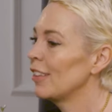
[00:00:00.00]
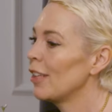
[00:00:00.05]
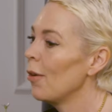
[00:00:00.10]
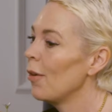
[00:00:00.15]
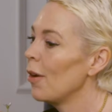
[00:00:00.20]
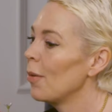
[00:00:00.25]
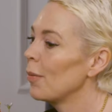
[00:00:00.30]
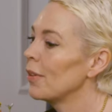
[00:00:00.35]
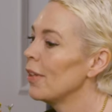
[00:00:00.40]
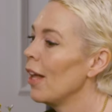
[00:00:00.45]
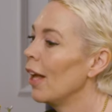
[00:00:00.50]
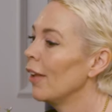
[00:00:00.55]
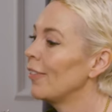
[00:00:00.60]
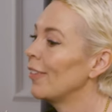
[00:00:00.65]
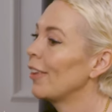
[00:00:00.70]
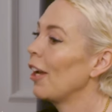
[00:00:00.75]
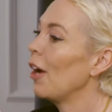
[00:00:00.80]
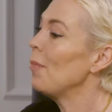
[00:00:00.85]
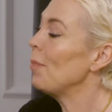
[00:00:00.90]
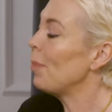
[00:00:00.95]
So it was
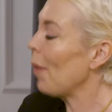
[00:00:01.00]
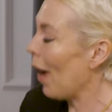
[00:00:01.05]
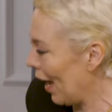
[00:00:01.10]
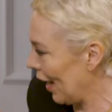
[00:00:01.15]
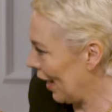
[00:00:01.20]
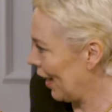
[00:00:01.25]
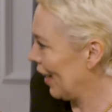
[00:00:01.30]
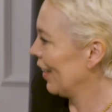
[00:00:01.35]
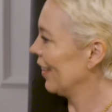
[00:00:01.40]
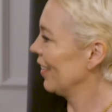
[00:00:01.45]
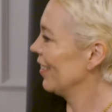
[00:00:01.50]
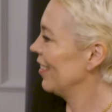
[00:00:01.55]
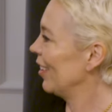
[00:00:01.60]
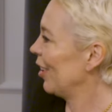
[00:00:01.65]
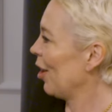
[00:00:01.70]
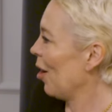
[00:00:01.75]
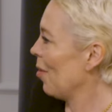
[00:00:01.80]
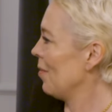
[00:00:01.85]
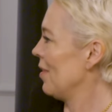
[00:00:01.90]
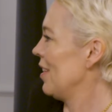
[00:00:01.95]
nice to go back
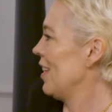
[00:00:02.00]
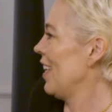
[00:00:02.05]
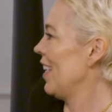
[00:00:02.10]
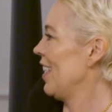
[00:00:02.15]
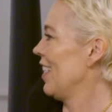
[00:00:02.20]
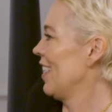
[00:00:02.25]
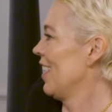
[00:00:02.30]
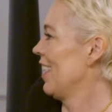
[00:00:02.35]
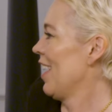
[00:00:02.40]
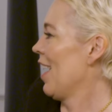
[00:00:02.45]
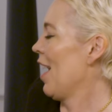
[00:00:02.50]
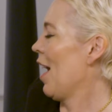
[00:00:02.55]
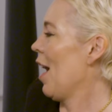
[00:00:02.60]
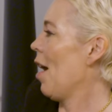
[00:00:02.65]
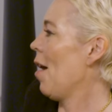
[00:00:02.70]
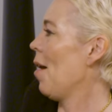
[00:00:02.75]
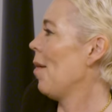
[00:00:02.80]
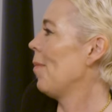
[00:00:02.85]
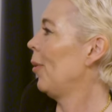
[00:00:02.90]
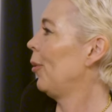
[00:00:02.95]
to comedy.
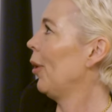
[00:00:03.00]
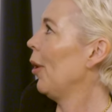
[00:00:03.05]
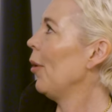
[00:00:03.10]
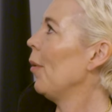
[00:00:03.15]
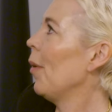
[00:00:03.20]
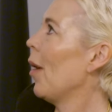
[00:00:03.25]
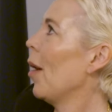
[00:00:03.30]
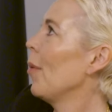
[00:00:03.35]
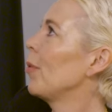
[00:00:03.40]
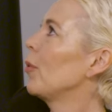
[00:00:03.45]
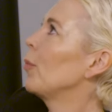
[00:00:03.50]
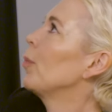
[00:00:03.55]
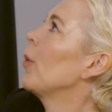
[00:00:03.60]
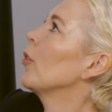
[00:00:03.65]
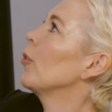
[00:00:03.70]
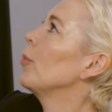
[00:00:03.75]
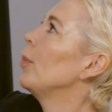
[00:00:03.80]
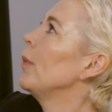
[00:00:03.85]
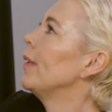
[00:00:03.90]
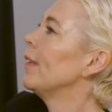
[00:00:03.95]
Although I was
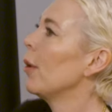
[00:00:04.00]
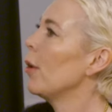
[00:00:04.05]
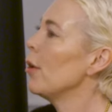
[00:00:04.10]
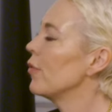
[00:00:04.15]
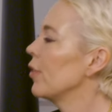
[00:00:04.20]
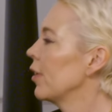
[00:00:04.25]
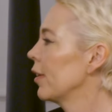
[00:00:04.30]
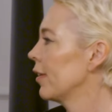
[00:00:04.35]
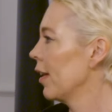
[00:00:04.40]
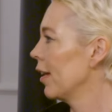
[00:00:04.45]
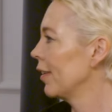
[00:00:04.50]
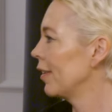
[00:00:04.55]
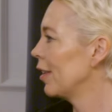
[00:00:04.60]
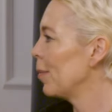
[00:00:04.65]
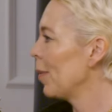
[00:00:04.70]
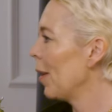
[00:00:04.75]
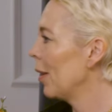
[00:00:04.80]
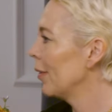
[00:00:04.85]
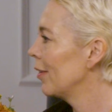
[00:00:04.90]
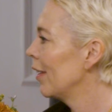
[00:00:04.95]
possibly so
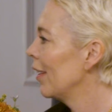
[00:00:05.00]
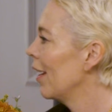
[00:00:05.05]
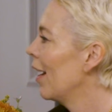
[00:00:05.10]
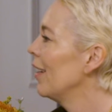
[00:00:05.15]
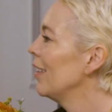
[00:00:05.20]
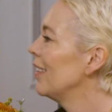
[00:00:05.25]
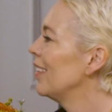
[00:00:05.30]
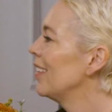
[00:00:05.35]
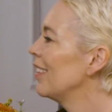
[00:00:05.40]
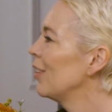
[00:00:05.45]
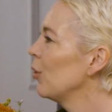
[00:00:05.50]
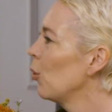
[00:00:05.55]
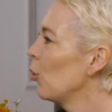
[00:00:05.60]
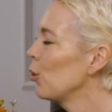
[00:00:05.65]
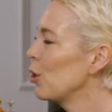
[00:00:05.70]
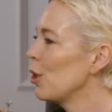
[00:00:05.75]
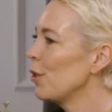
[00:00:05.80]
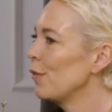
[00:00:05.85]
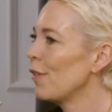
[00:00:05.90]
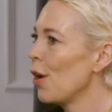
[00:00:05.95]
overexcited about it, I
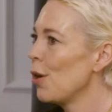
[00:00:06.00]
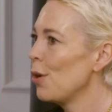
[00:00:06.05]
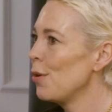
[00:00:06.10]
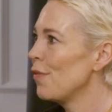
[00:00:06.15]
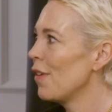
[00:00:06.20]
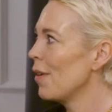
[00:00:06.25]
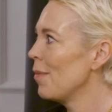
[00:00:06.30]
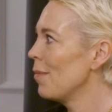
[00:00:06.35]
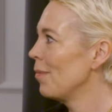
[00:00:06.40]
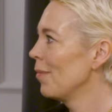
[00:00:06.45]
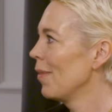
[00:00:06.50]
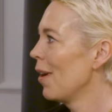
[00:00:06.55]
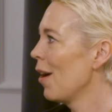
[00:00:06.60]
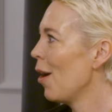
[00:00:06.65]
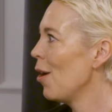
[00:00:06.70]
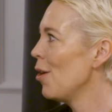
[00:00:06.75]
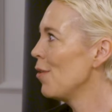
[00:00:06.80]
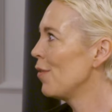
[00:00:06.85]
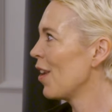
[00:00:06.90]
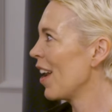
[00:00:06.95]
sort of
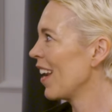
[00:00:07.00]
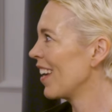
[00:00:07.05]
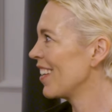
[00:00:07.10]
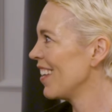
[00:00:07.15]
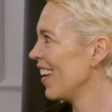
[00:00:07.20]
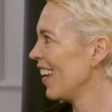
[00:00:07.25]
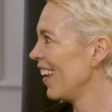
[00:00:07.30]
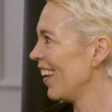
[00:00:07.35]
over-egged